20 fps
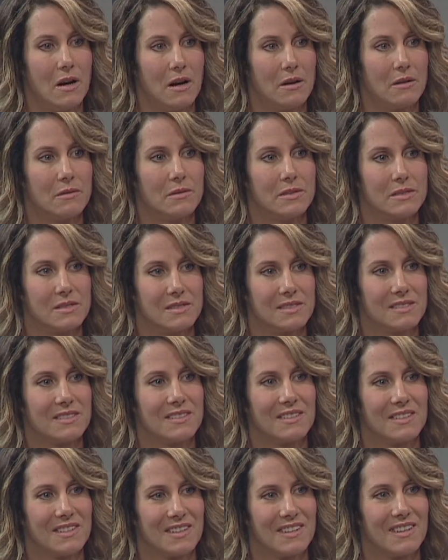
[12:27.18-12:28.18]
I was
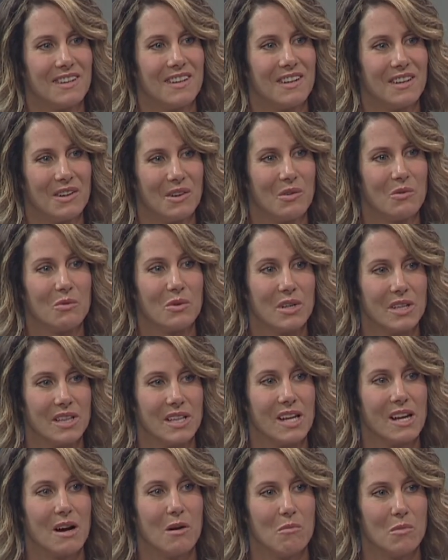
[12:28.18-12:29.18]
Good.
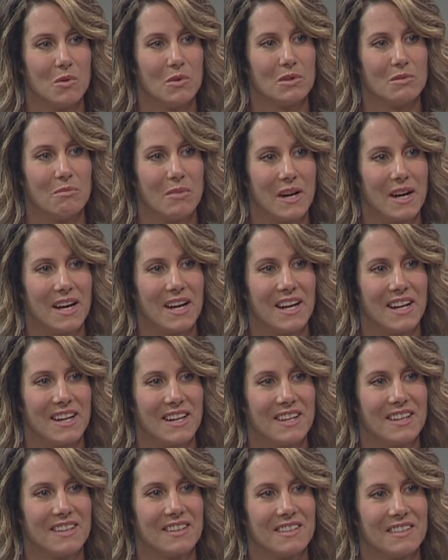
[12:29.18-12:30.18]
really humbled
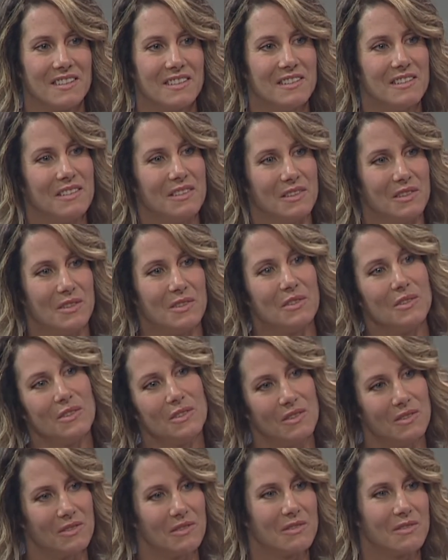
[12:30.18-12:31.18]
by
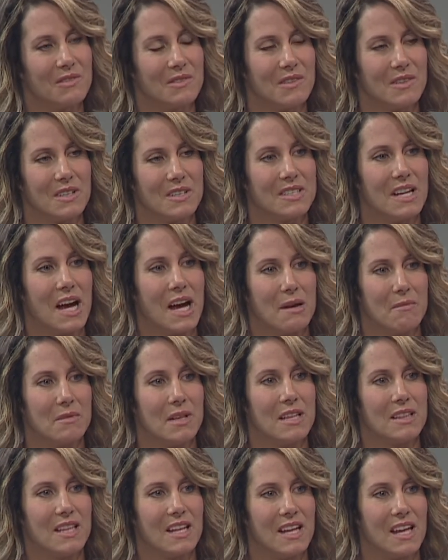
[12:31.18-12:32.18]
the time
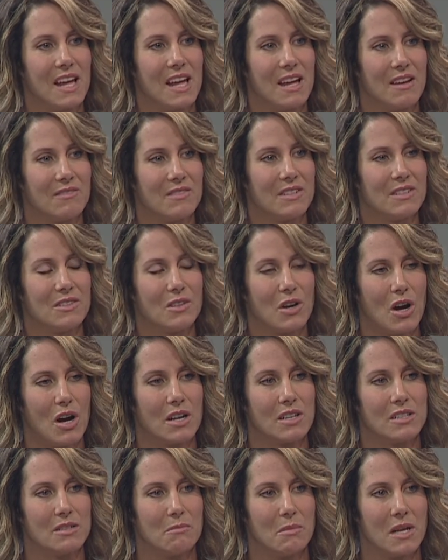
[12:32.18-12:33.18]
that they gave sure. to
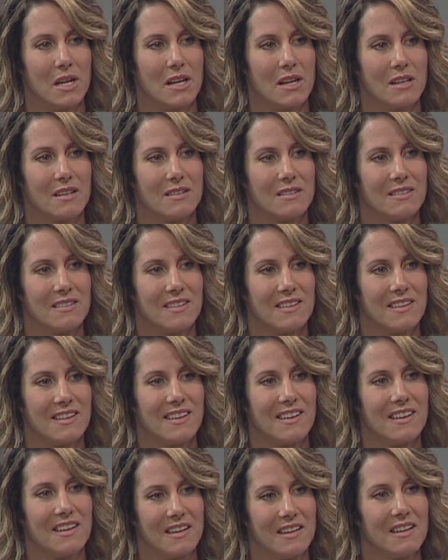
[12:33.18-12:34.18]
talk to me and. Right.
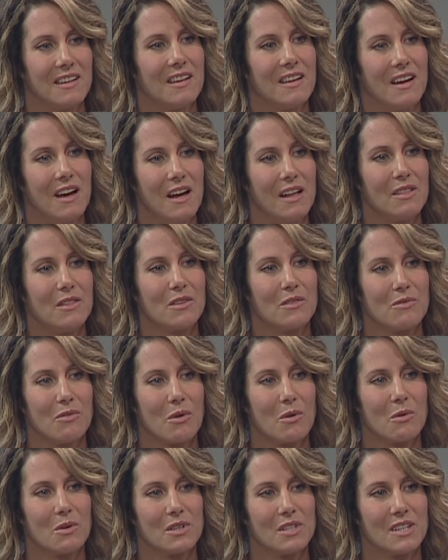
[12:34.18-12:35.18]
I look
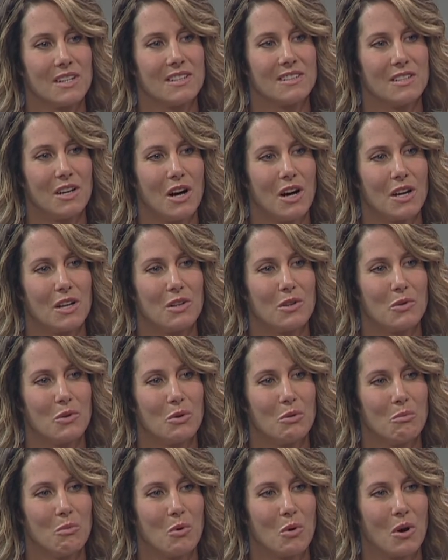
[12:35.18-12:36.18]
forward to talking to
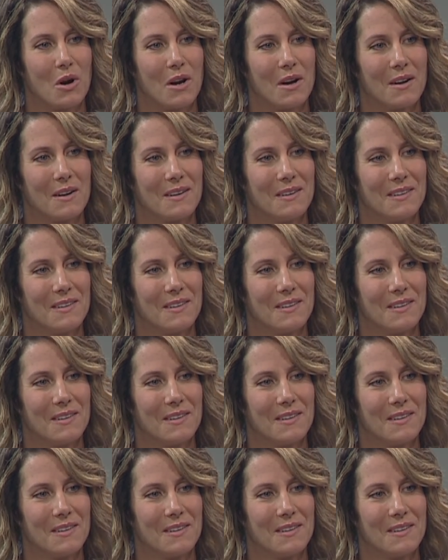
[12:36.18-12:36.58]
him more.